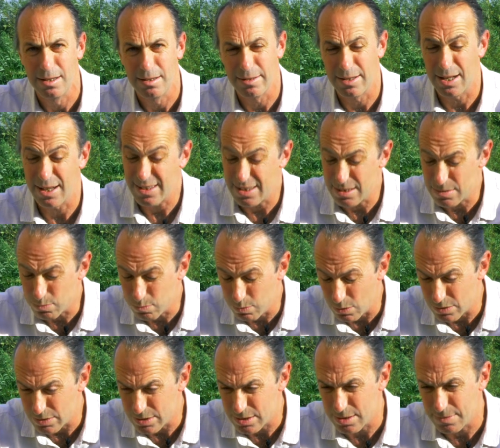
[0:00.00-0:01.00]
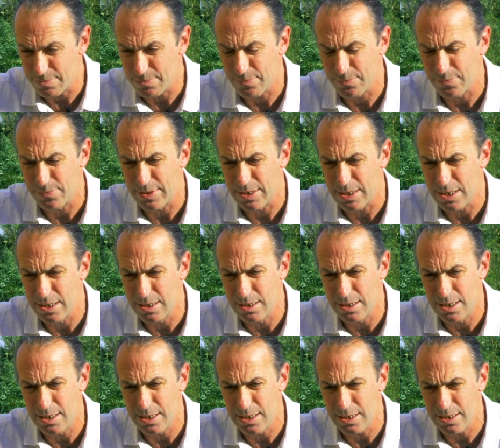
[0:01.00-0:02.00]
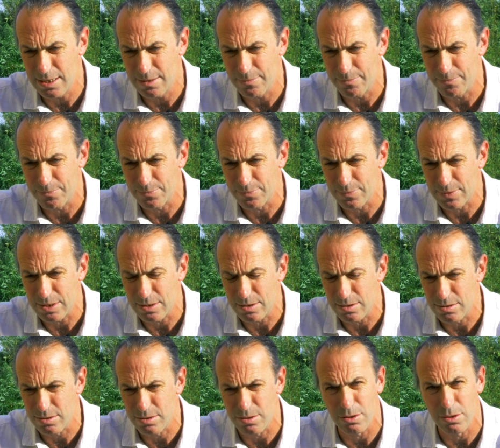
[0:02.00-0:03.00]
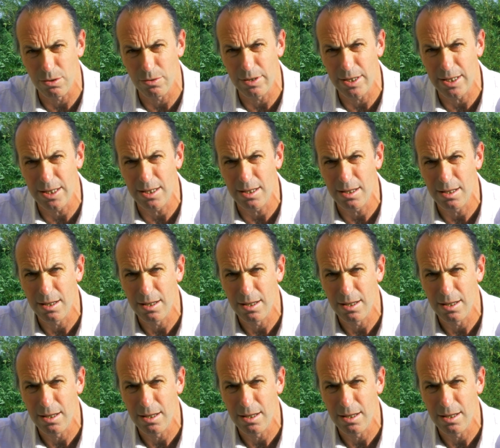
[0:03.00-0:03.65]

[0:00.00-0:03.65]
Now this was in the Tory